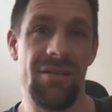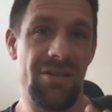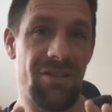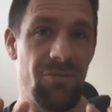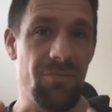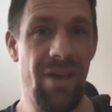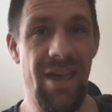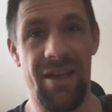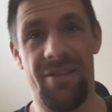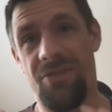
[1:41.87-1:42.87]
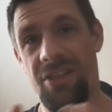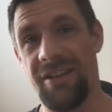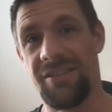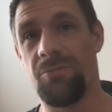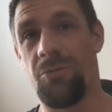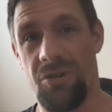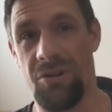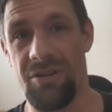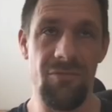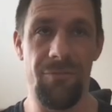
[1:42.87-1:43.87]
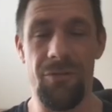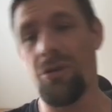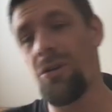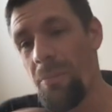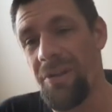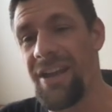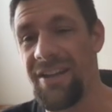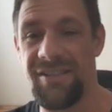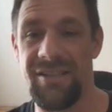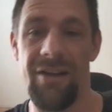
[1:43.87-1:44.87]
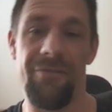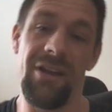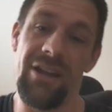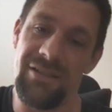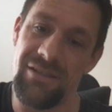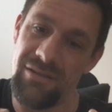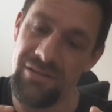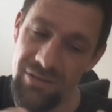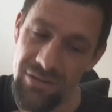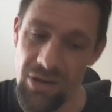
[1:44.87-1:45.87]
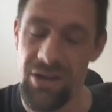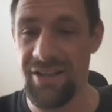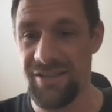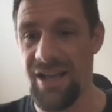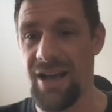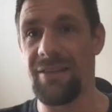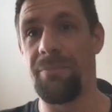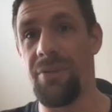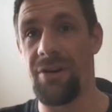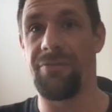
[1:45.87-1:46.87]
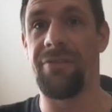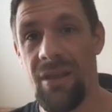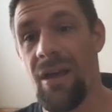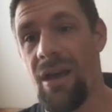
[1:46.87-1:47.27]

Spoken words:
just to make things work. For complicated stuff, it is not exactly perfect.